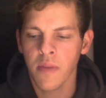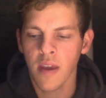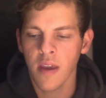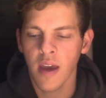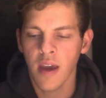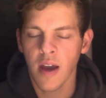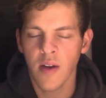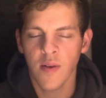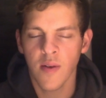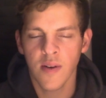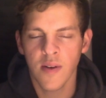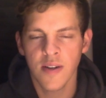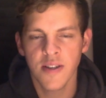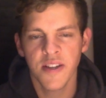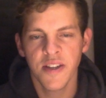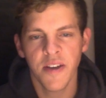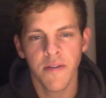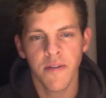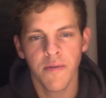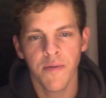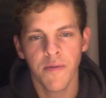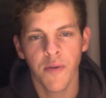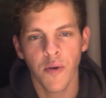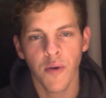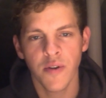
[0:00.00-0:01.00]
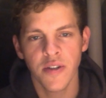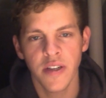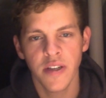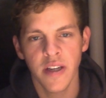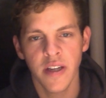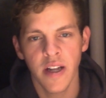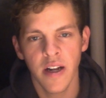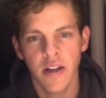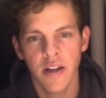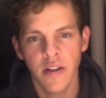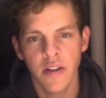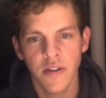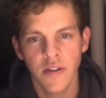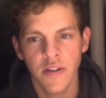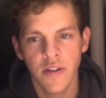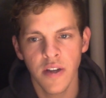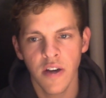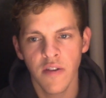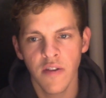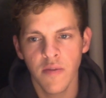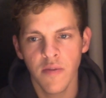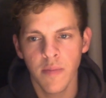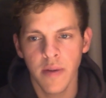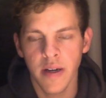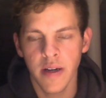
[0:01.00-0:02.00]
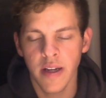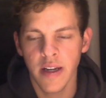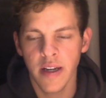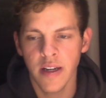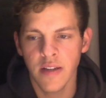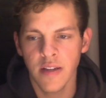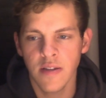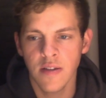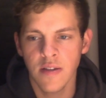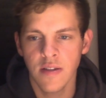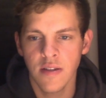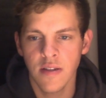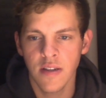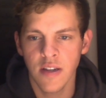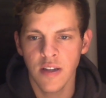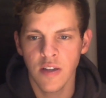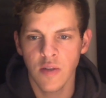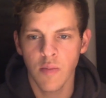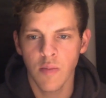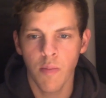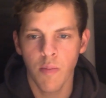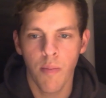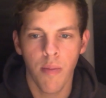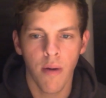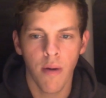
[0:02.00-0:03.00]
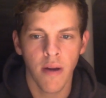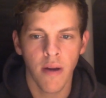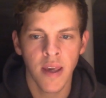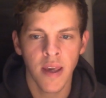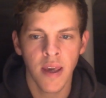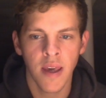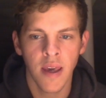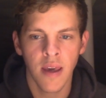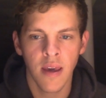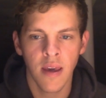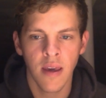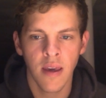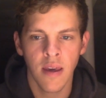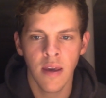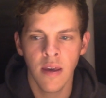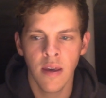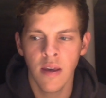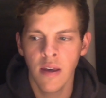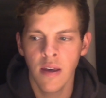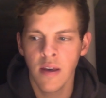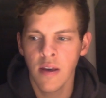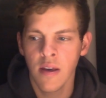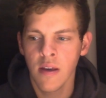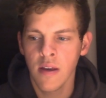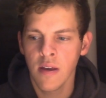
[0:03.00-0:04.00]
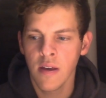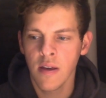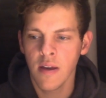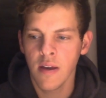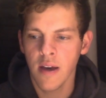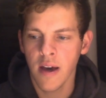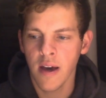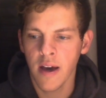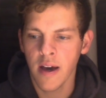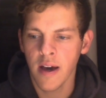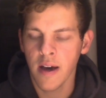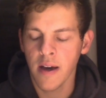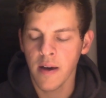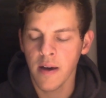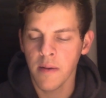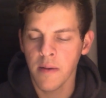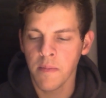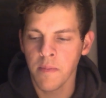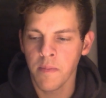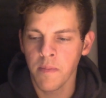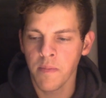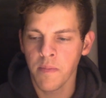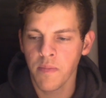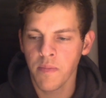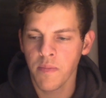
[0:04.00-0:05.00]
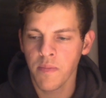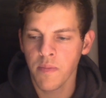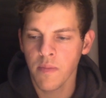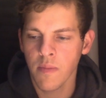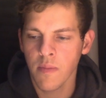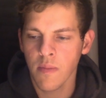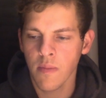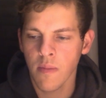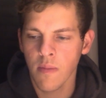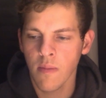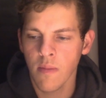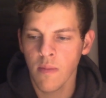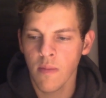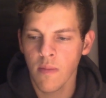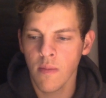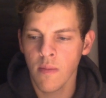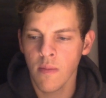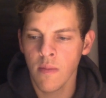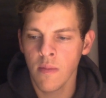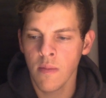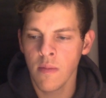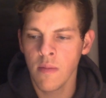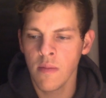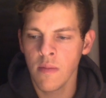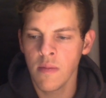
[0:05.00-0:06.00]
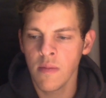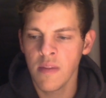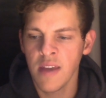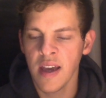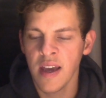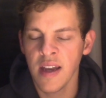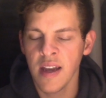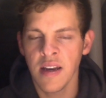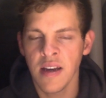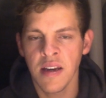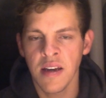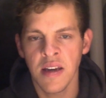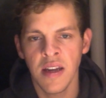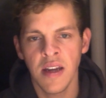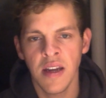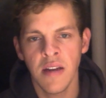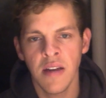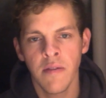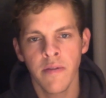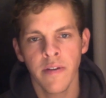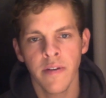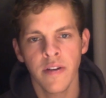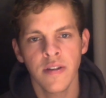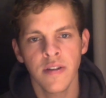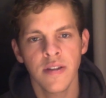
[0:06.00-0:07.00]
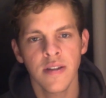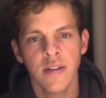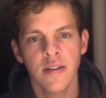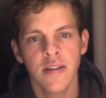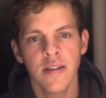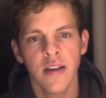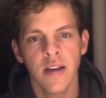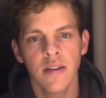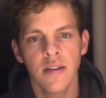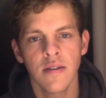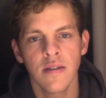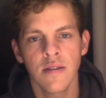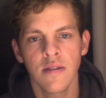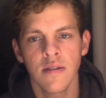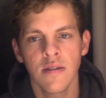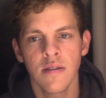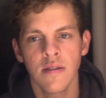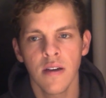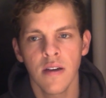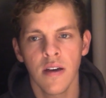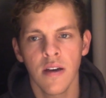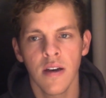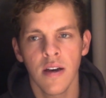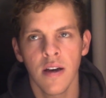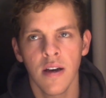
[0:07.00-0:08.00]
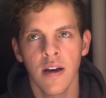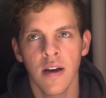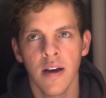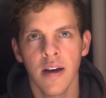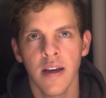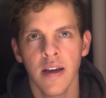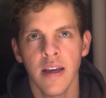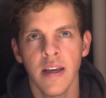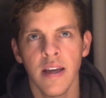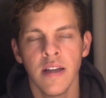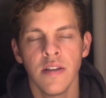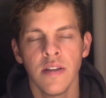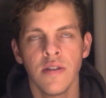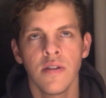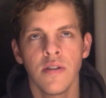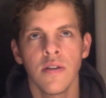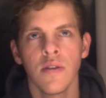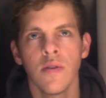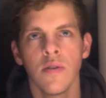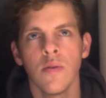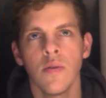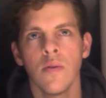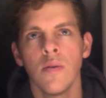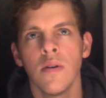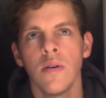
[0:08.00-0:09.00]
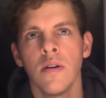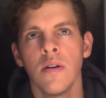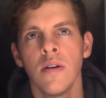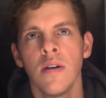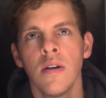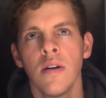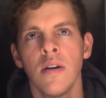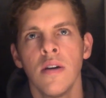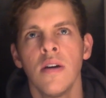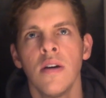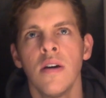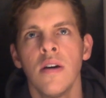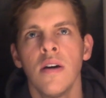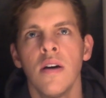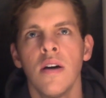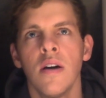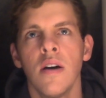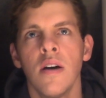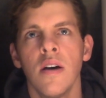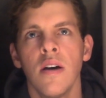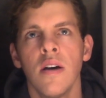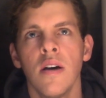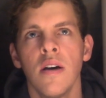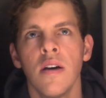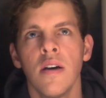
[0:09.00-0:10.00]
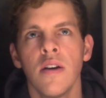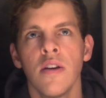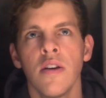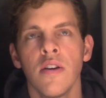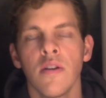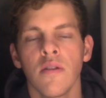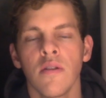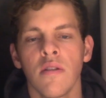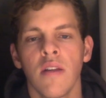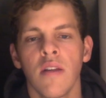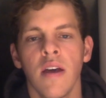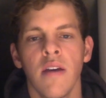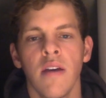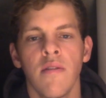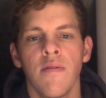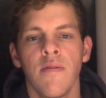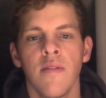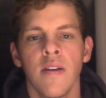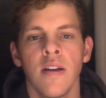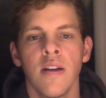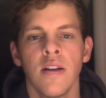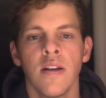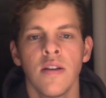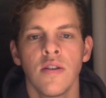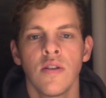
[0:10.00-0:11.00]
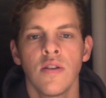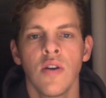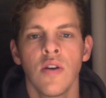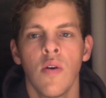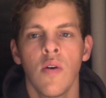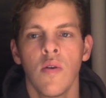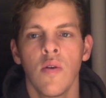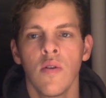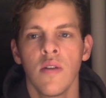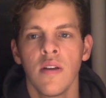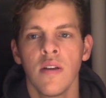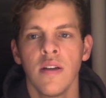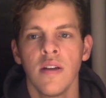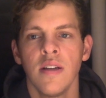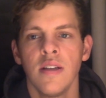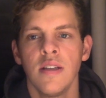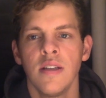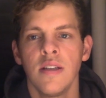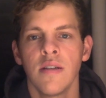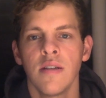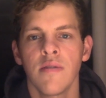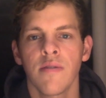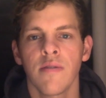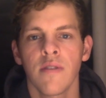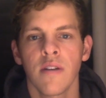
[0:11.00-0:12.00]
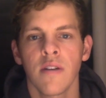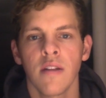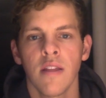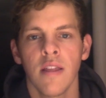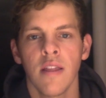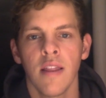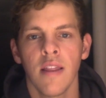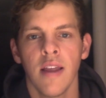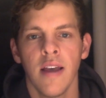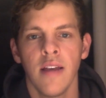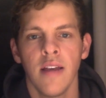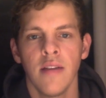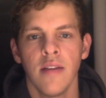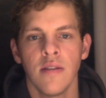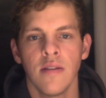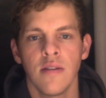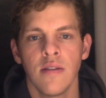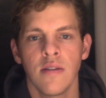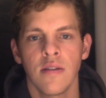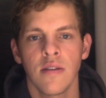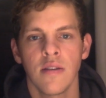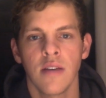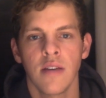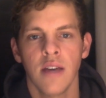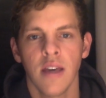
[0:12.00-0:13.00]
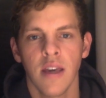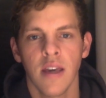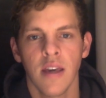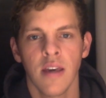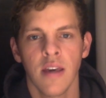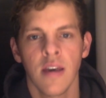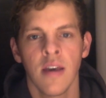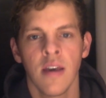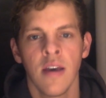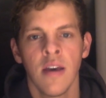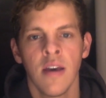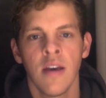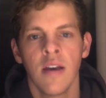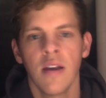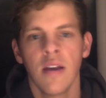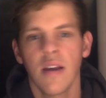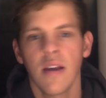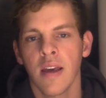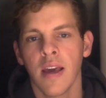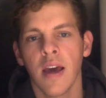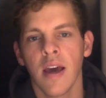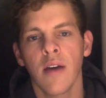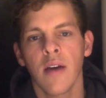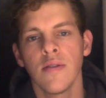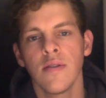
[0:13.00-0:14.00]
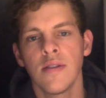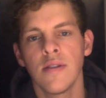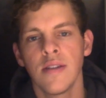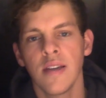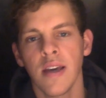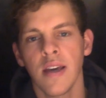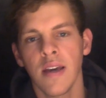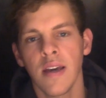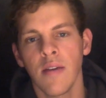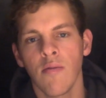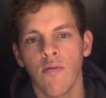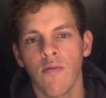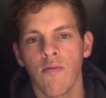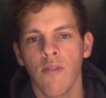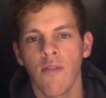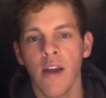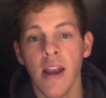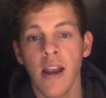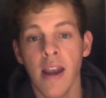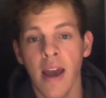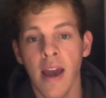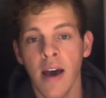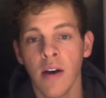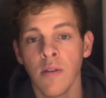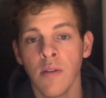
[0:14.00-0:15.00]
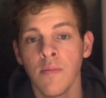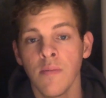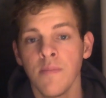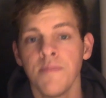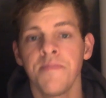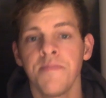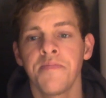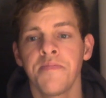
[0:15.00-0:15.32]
I don't want to say forcing it on yourself, but it's bringing um, that need for success into your life in a totally different lens. Like I would say right now,